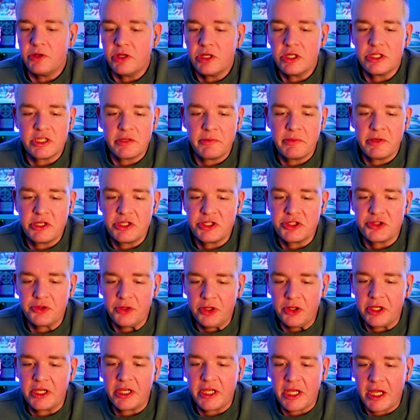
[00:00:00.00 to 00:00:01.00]
I mean, just look
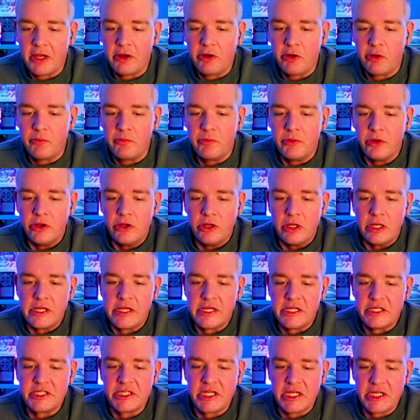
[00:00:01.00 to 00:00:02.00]
at Caleb.
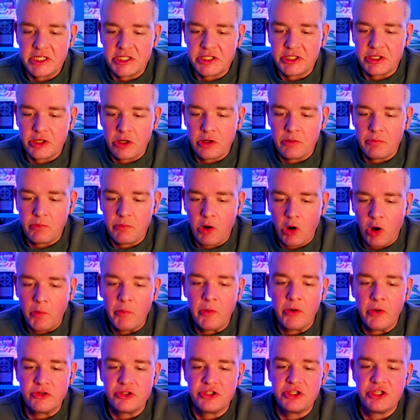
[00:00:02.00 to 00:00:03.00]
He takes up
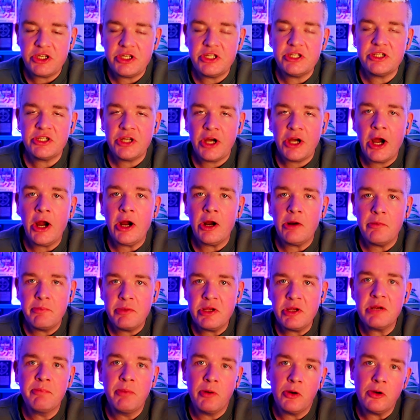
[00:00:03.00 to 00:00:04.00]
almost the entire
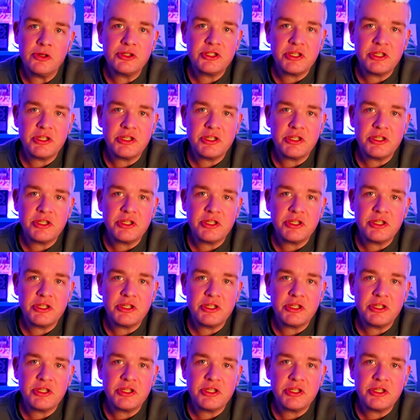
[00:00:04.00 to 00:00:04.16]
big person